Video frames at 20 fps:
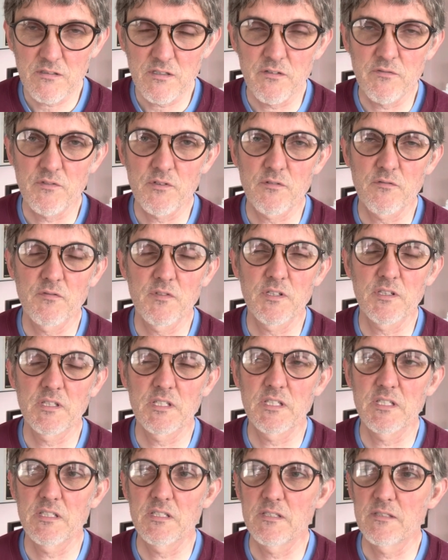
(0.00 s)
if you're
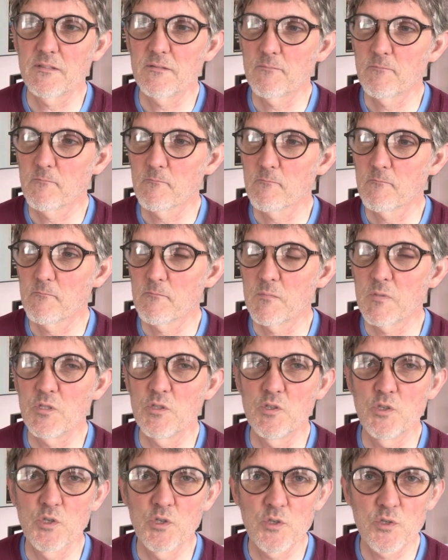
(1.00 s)
feeling
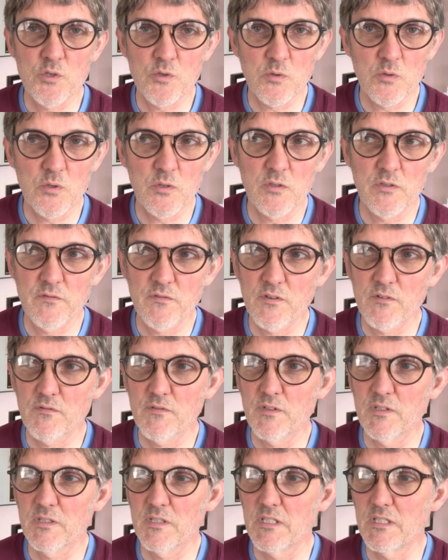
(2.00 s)
unusual, if you're
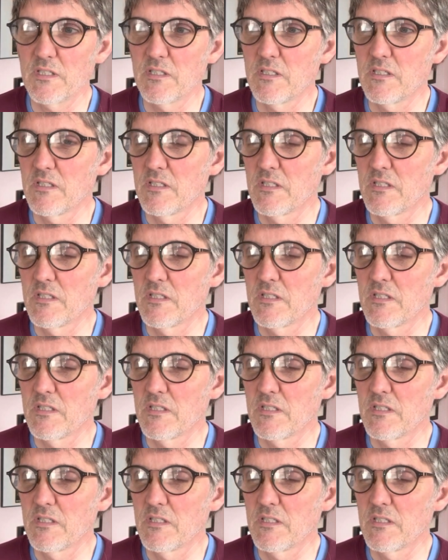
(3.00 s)
feeling